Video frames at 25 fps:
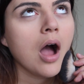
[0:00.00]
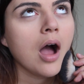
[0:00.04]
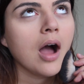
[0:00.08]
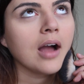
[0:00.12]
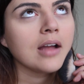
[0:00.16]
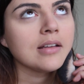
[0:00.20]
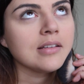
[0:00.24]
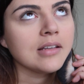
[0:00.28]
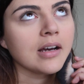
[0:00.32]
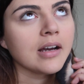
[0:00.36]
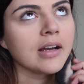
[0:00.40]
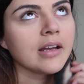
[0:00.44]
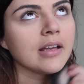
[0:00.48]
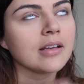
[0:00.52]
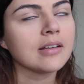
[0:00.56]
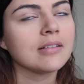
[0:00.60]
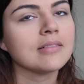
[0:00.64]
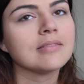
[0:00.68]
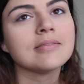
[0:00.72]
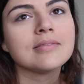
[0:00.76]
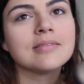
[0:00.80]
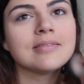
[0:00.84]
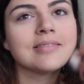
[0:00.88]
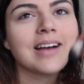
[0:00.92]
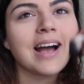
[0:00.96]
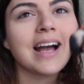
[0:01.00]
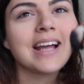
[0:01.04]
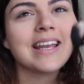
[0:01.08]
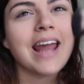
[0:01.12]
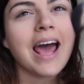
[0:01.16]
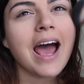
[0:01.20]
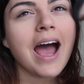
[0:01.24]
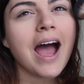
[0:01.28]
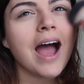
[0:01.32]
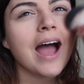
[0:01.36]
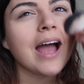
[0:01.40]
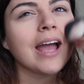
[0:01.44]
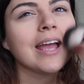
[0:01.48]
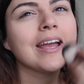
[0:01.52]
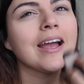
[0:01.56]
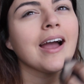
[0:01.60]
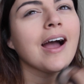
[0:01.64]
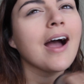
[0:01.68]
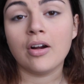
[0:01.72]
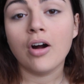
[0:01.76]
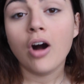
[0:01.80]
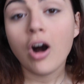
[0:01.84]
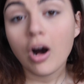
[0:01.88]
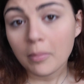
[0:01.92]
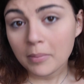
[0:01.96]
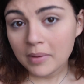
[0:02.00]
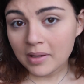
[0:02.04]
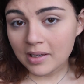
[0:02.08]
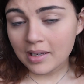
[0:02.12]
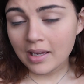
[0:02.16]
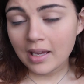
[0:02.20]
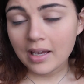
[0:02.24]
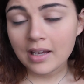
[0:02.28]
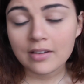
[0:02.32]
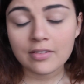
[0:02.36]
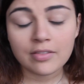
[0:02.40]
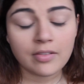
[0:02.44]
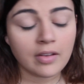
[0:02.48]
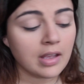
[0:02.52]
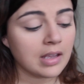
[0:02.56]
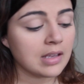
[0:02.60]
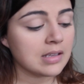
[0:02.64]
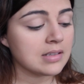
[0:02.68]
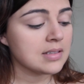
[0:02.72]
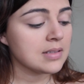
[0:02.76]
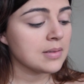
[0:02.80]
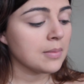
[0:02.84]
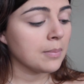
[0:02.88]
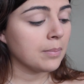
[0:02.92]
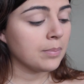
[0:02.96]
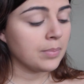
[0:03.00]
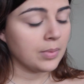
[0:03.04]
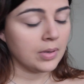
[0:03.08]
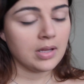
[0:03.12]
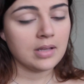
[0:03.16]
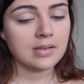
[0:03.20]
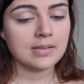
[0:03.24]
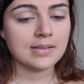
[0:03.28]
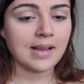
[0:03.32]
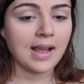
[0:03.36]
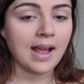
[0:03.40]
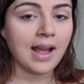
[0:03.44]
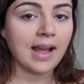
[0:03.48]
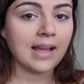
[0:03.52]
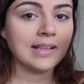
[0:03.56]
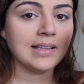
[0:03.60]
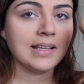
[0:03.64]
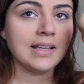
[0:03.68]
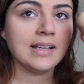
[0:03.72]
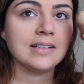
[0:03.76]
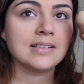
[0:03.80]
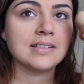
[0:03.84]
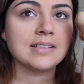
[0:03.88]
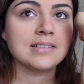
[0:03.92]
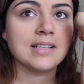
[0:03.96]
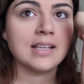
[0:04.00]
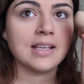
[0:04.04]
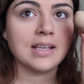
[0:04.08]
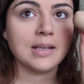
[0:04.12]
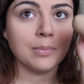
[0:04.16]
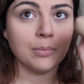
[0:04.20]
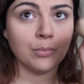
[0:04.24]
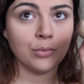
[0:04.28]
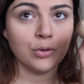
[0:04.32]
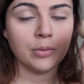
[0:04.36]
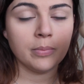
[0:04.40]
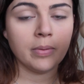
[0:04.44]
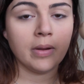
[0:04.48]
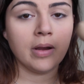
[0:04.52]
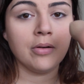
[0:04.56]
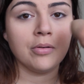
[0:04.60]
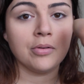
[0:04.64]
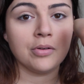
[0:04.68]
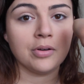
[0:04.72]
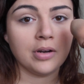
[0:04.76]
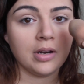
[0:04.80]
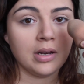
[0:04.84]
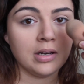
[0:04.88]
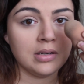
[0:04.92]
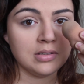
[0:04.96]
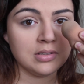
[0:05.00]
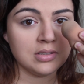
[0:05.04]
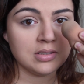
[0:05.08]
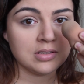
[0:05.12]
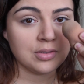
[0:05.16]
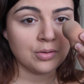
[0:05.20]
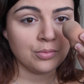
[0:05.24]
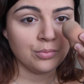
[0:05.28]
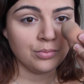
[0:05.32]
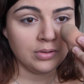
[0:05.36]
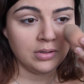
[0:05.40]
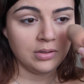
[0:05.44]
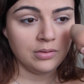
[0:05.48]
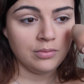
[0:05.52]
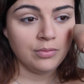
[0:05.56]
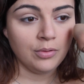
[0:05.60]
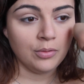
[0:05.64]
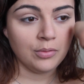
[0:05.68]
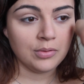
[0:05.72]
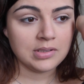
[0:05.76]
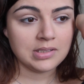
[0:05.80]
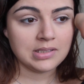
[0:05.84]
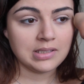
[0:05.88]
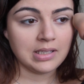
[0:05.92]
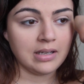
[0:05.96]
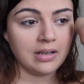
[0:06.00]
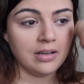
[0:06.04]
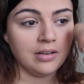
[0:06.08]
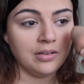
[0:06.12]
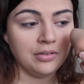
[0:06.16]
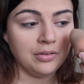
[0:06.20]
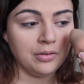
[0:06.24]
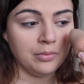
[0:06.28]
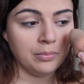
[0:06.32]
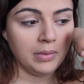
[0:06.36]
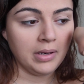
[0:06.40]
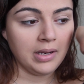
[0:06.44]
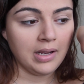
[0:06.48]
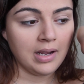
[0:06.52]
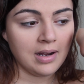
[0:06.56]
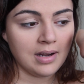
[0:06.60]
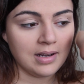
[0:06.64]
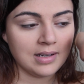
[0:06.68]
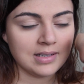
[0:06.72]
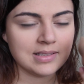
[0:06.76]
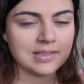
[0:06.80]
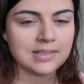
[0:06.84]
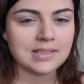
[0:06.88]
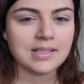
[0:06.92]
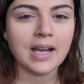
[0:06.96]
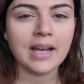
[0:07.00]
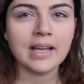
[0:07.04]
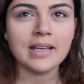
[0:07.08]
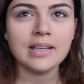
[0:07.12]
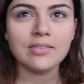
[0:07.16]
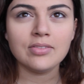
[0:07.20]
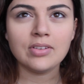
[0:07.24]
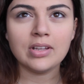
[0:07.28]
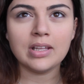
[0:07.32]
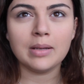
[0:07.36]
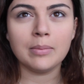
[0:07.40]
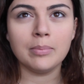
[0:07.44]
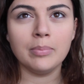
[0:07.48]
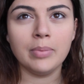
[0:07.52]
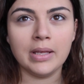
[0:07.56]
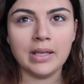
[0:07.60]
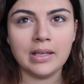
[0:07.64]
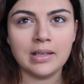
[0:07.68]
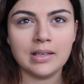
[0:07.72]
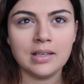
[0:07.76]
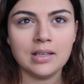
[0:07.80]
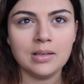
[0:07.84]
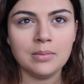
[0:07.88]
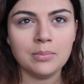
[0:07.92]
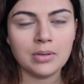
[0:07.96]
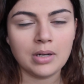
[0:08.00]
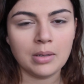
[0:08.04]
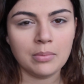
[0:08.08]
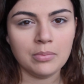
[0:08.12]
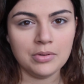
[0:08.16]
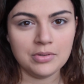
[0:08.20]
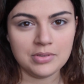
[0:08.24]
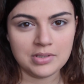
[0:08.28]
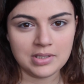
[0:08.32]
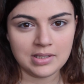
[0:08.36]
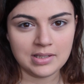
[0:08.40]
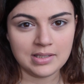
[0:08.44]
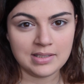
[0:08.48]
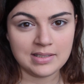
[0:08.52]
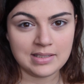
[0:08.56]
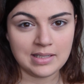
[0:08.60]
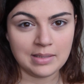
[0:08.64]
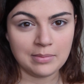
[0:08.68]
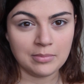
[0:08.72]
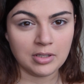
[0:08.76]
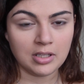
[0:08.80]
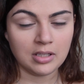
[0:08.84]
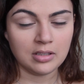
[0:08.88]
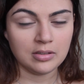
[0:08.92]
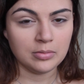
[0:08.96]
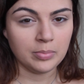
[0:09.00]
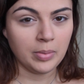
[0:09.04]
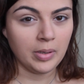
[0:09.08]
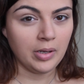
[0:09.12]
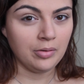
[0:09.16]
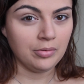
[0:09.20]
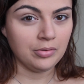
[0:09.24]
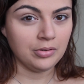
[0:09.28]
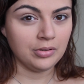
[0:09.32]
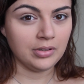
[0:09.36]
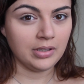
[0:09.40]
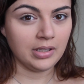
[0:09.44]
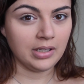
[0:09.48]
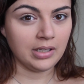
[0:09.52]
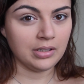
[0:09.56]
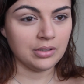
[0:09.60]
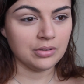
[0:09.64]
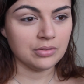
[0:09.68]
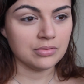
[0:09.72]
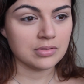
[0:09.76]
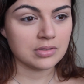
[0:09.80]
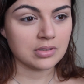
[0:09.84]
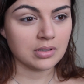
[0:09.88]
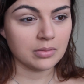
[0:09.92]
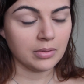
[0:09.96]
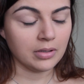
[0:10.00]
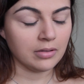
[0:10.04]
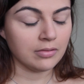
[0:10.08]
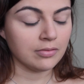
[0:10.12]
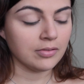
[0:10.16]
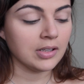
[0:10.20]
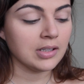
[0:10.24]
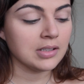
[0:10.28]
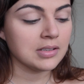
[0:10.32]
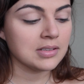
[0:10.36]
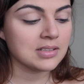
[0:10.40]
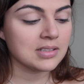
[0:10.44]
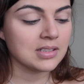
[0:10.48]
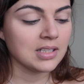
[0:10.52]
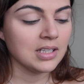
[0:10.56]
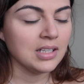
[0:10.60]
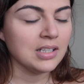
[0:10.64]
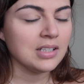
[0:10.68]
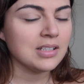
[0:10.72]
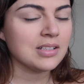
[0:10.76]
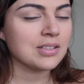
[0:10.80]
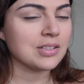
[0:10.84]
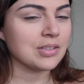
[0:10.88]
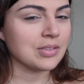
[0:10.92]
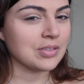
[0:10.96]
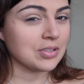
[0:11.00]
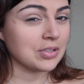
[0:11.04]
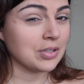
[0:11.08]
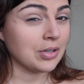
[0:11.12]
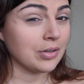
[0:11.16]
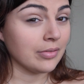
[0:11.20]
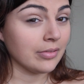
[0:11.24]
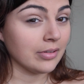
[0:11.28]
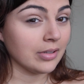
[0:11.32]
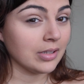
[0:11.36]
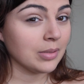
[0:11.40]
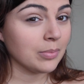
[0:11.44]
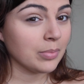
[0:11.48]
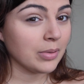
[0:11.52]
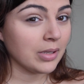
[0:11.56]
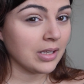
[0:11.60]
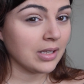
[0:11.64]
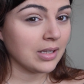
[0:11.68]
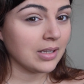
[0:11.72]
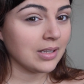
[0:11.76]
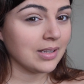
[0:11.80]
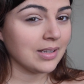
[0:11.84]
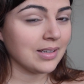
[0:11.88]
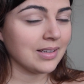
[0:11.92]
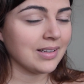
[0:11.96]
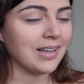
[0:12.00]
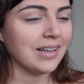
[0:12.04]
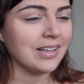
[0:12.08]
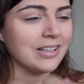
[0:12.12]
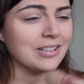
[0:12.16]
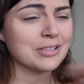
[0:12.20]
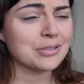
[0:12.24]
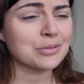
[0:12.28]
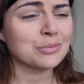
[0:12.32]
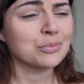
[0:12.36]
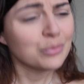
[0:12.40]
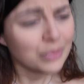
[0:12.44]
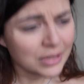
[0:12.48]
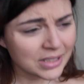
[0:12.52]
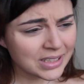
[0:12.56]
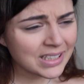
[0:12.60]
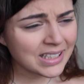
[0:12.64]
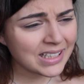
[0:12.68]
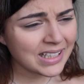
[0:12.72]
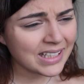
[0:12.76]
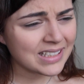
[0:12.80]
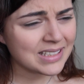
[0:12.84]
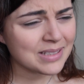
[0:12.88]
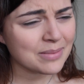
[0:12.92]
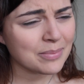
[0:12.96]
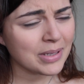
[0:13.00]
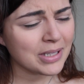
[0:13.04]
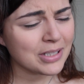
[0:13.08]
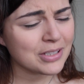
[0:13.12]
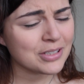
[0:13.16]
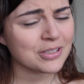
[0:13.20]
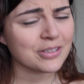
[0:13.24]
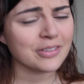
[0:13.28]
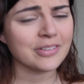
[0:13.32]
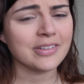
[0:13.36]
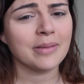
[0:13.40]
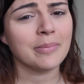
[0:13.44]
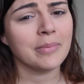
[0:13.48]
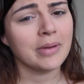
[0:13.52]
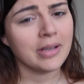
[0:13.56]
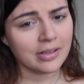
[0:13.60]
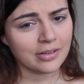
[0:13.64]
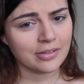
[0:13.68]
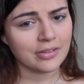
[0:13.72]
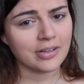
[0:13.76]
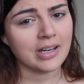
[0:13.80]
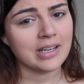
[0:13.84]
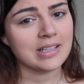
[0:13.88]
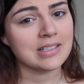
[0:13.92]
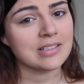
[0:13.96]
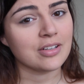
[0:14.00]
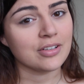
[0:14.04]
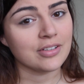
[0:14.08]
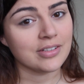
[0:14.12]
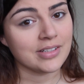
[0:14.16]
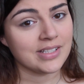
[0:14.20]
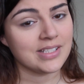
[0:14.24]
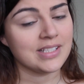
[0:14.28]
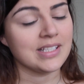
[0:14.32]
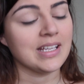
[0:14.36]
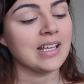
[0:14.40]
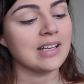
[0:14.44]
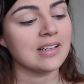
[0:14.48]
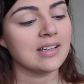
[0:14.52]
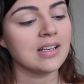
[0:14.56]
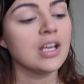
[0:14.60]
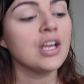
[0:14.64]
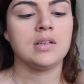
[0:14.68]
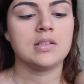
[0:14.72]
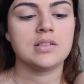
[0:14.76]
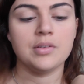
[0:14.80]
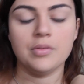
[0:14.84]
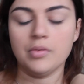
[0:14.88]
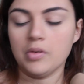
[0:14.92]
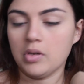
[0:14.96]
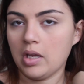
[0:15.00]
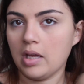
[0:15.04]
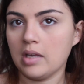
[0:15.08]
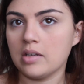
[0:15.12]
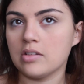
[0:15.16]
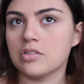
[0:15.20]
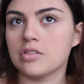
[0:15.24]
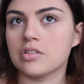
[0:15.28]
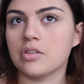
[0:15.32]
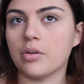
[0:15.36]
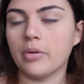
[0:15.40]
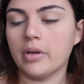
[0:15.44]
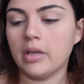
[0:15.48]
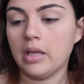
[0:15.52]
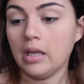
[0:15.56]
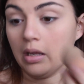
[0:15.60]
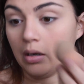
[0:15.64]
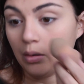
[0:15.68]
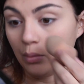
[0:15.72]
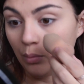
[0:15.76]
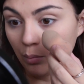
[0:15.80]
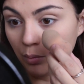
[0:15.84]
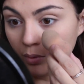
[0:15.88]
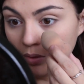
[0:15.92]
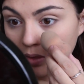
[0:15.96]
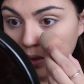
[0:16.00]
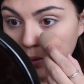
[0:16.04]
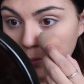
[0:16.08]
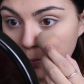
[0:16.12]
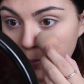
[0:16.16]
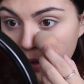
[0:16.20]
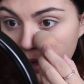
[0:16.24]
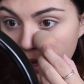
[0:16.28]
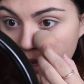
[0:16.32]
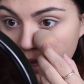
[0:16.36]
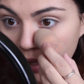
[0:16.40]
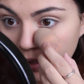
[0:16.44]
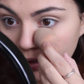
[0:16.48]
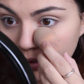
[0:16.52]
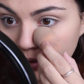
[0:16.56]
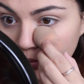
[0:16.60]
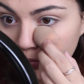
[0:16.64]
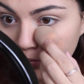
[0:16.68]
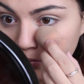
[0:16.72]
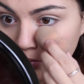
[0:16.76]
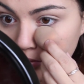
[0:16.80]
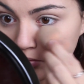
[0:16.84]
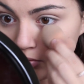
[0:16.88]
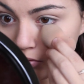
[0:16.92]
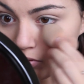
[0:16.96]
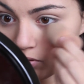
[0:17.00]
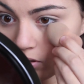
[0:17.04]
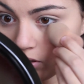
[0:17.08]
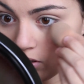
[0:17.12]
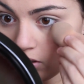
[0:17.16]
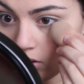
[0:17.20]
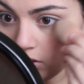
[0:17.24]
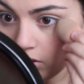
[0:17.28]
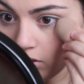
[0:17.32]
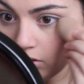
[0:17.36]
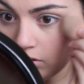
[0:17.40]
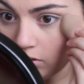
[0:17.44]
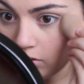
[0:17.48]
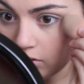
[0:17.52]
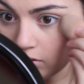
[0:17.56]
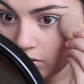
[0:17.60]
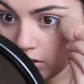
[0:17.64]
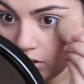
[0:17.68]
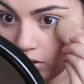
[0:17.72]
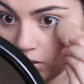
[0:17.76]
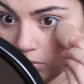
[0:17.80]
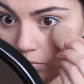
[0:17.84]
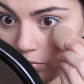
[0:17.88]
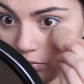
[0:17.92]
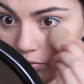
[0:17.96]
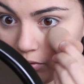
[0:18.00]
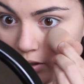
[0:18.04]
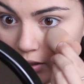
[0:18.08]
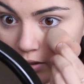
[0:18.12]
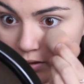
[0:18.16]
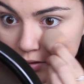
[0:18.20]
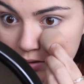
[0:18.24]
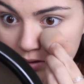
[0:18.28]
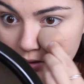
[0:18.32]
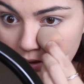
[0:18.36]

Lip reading: I die. Call me a cake face, but I like to take more powder and just really focus that under my eyes. Kind of like baking, but I'm using the same color powder that I used on my face, so it's not really baking. I just really like to make sure that my under eyes are set. So again, just going in with a patting motion, we're just gonna press